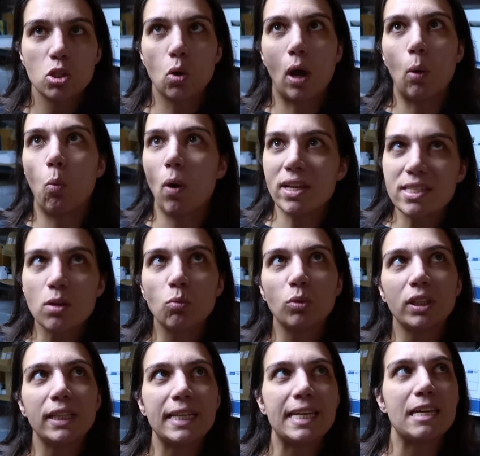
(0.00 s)
So I wasn't
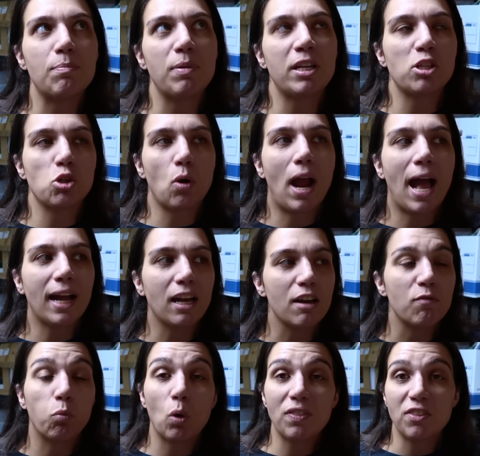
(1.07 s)
really keeping track
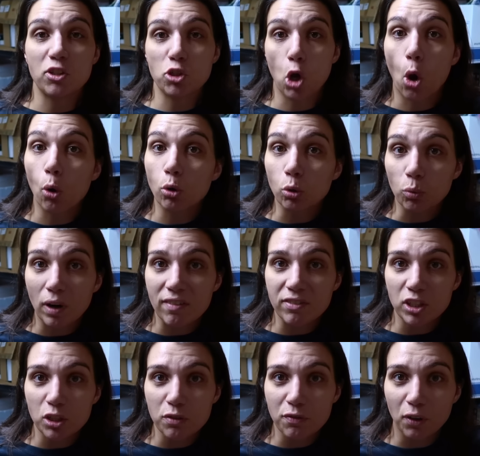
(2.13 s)
of what the total
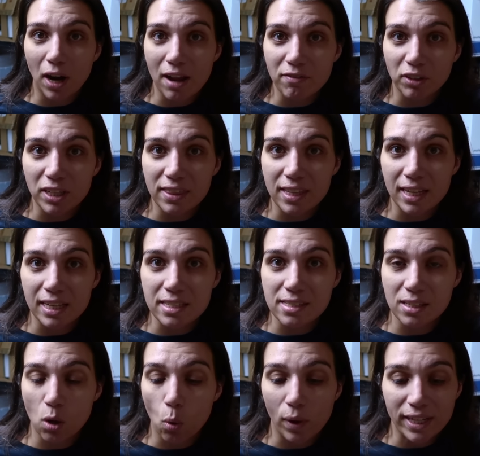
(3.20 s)
revenue for everything
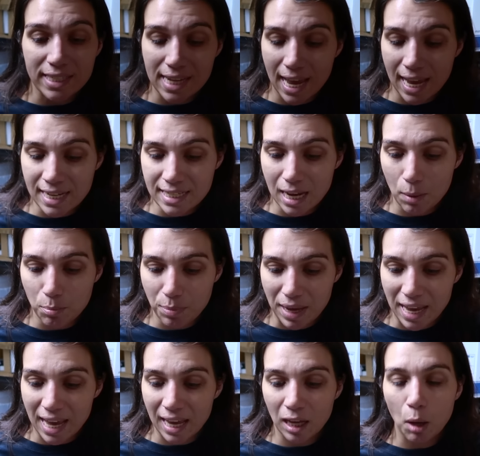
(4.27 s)
is going to end up
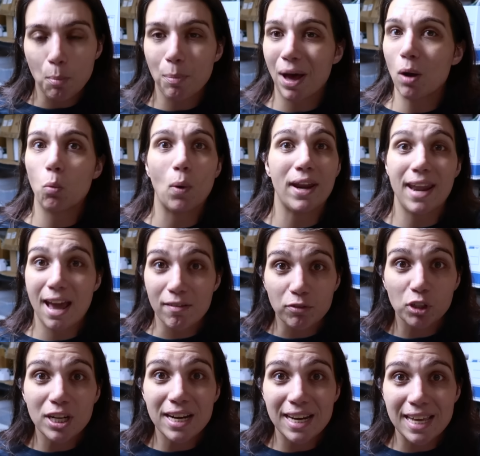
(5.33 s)
being, but
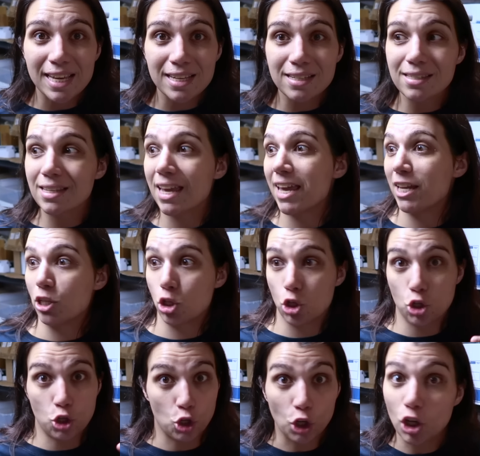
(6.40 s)
whatever it is, it
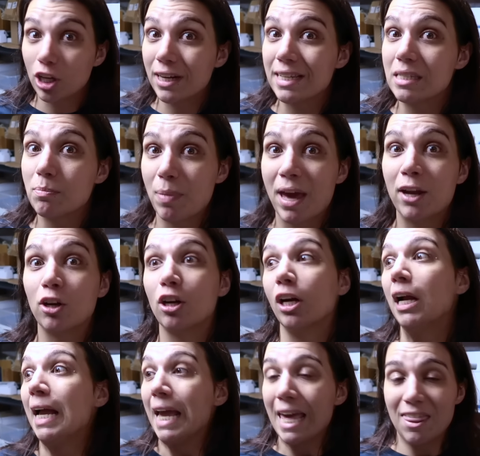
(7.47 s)
sure is better
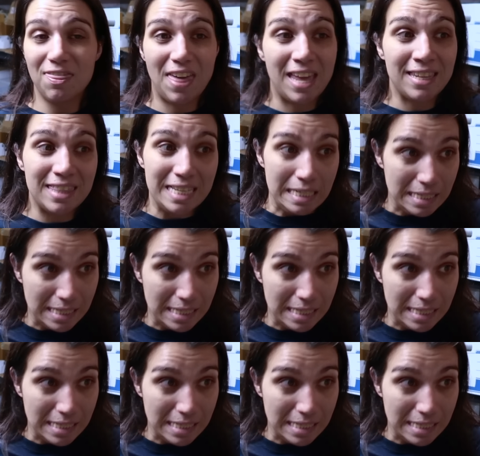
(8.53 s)
than the